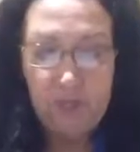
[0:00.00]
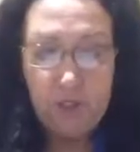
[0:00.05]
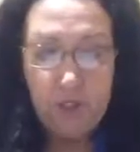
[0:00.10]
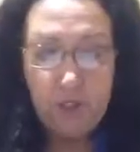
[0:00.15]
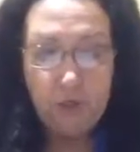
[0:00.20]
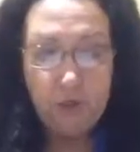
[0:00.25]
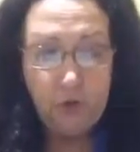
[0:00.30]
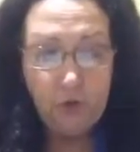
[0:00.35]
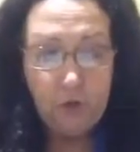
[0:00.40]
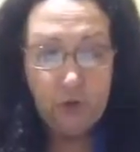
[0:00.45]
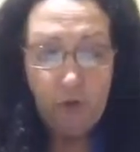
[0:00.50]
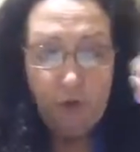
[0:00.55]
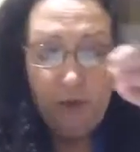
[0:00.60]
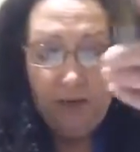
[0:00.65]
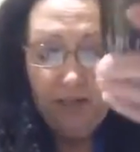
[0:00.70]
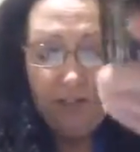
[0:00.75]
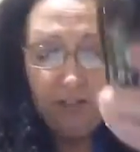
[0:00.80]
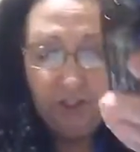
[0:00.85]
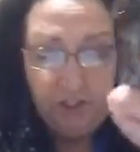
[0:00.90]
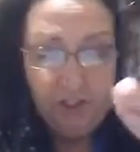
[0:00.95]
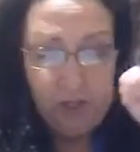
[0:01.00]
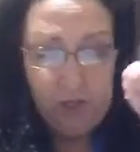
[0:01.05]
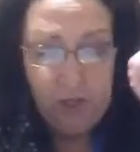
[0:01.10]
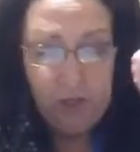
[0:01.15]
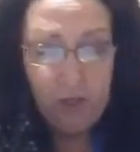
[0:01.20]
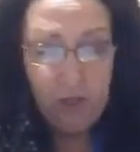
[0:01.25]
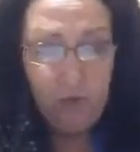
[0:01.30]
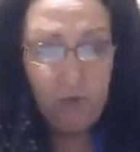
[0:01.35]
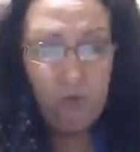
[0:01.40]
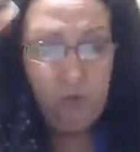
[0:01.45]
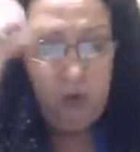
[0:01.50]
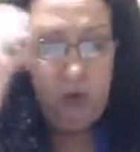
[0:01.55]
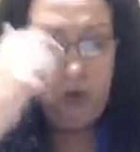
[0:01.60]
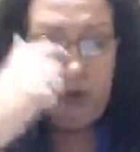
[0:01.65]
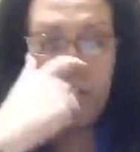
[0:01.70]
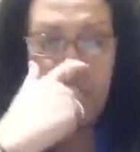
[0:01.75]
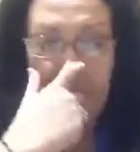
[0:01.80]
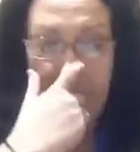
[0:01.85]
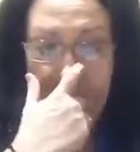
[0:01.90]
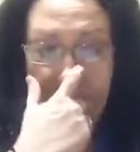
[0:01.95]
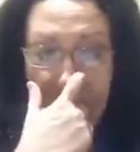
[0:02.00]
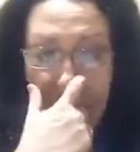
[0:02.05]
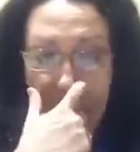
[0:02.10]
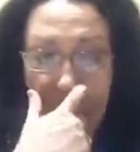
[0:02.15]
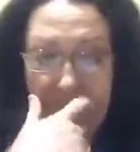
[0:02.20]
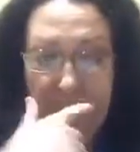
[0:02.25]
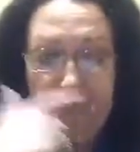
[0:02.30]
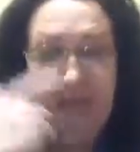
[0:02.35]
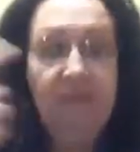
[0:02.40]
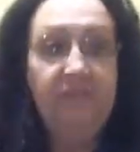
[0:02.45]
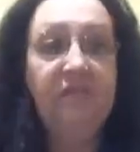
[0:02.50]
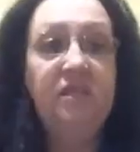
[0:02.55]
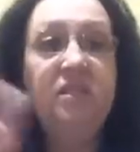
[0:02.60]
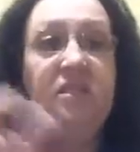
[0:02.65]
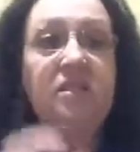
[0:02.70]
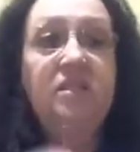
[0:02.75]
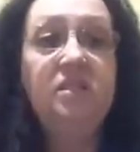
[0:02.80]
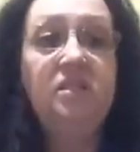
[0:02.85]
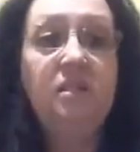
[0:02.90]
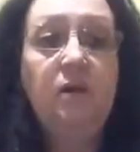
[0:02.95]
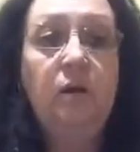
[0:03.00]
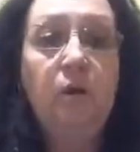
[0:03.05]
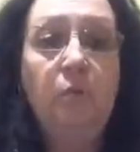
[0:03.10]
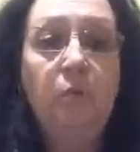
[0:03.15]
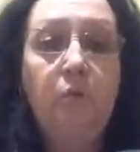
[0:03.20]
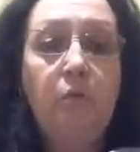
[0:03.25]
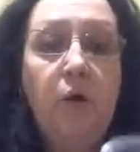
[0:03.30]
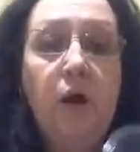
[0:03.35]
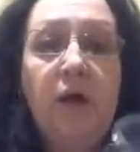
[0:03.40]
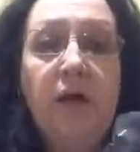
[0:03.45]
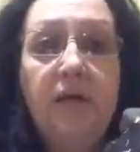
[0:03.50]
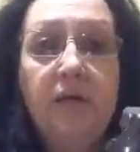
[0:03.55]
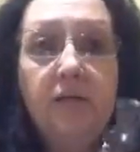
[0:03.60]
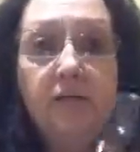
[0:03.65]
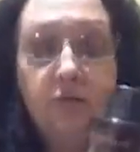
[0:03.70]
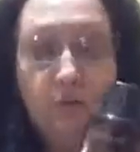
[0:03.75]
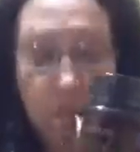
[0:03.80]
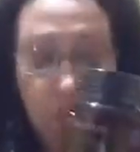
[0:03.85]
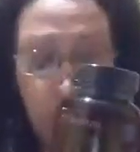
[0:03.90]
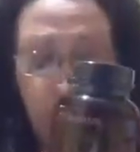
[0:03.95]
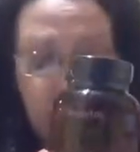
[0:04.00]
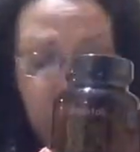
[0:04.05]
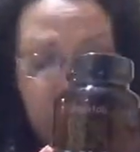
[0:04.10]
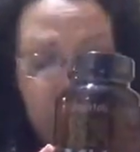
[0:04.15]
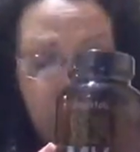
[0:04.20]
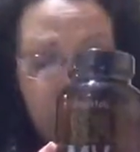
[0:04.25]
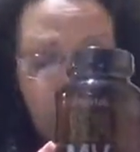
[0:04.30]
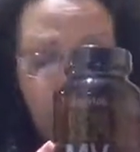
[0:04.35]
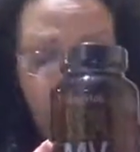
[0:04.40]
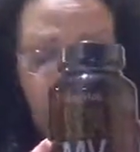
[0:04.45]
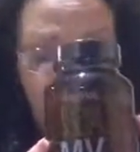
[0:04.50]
So it's great to know that these products from doTERRA